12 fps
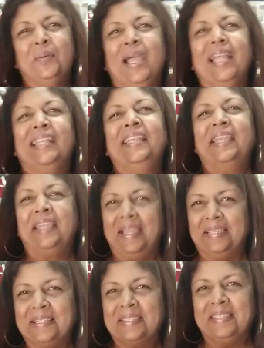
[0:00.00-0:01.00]
right. they
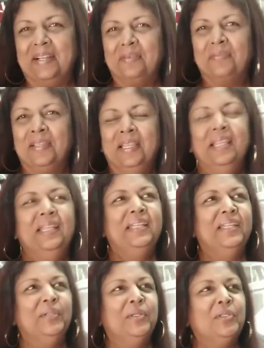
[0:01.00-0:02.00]
get this stuff. Good, good,
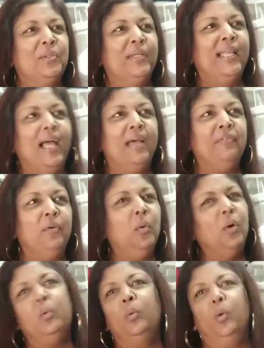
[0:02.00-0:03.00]
good. You know, so it have for
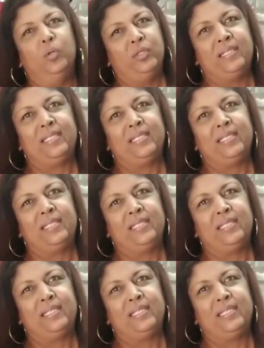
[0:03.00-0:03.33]
all walks.